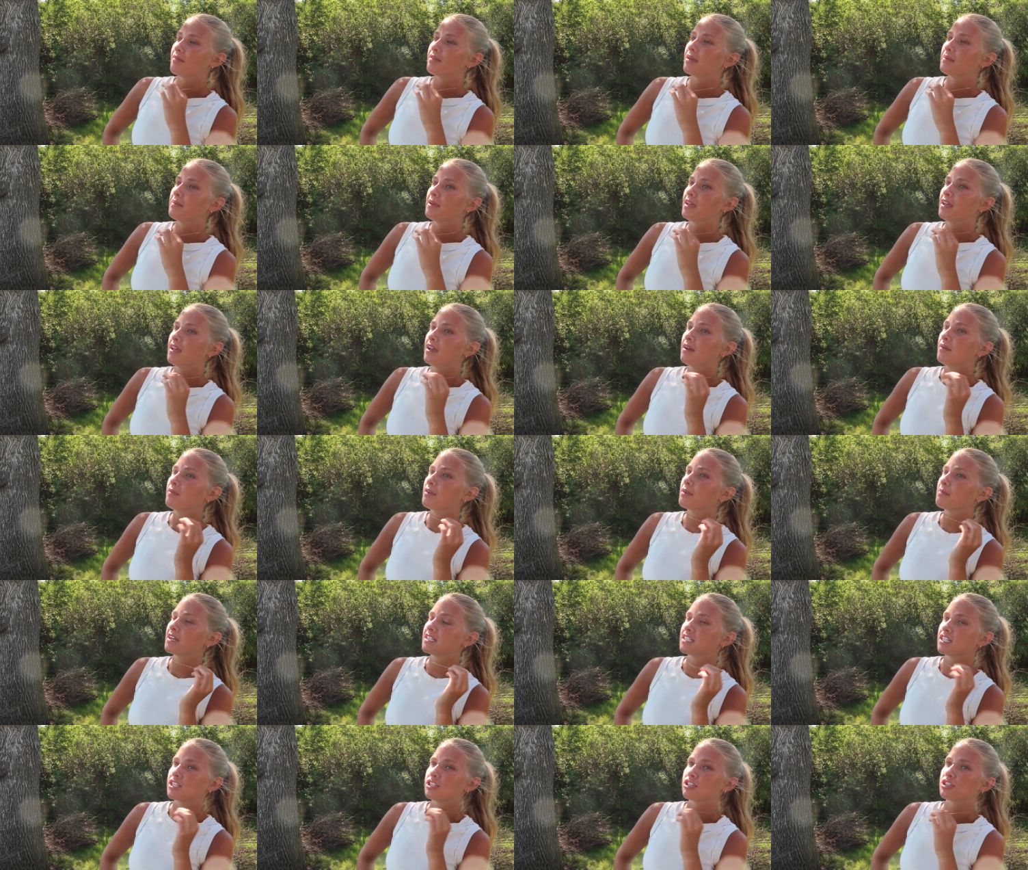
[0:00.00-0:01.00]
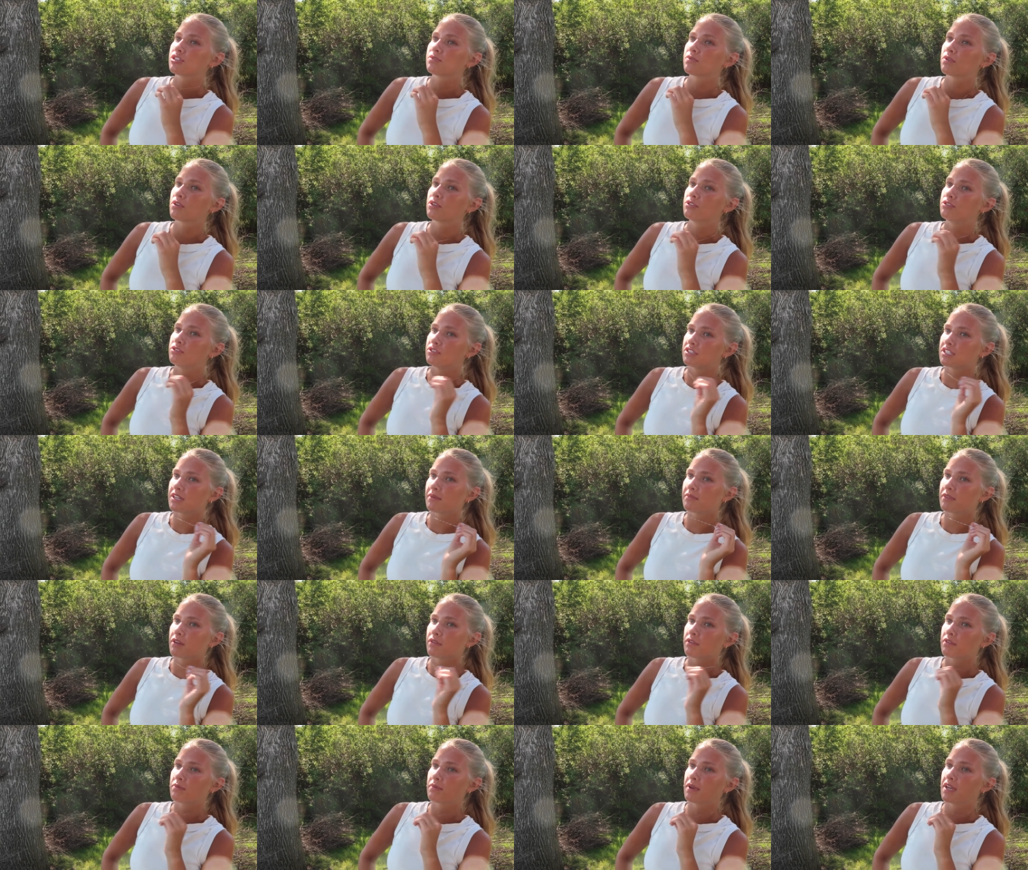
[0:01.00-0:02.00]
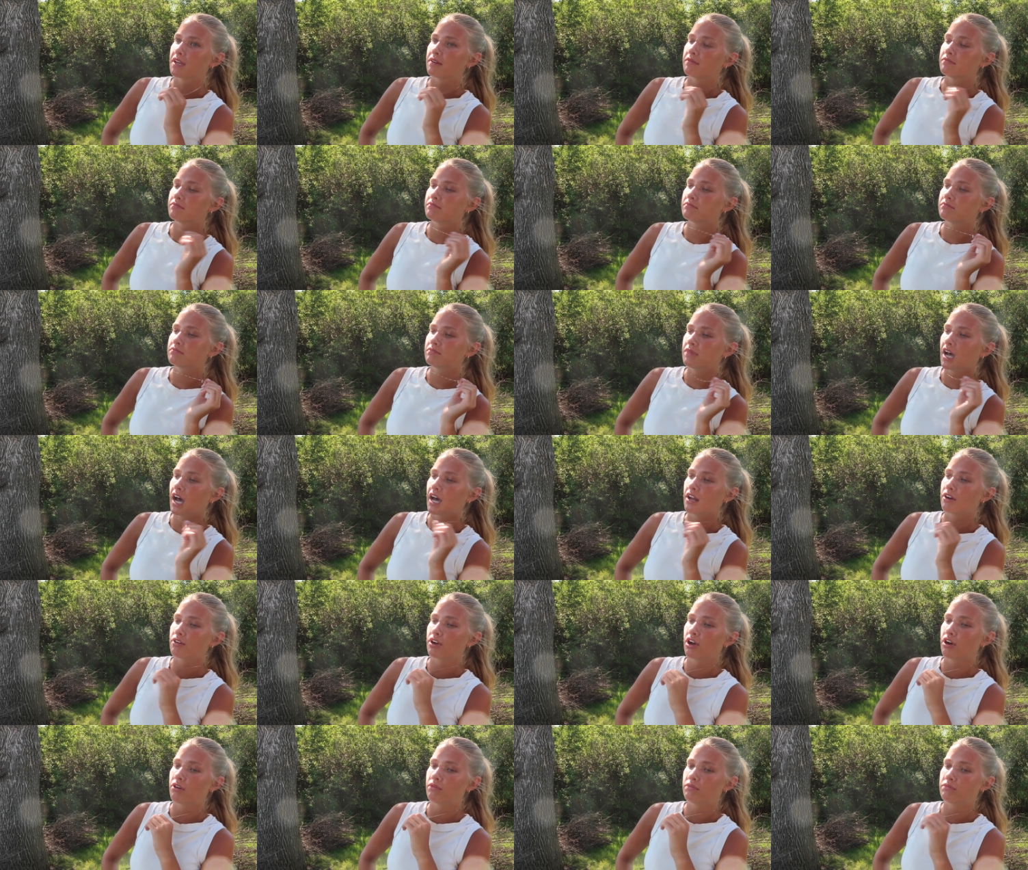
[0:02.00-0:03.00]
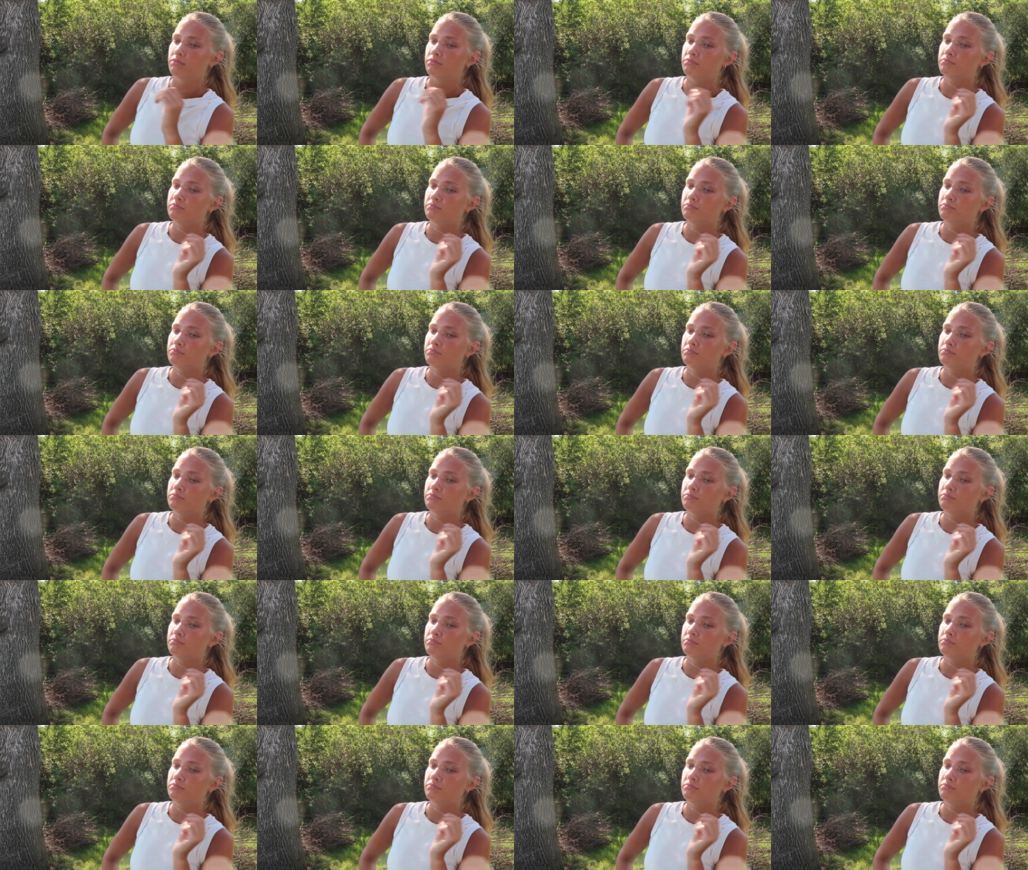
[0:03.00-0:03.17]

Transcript: Maybe one of my sisters will go do something with me. I don't know.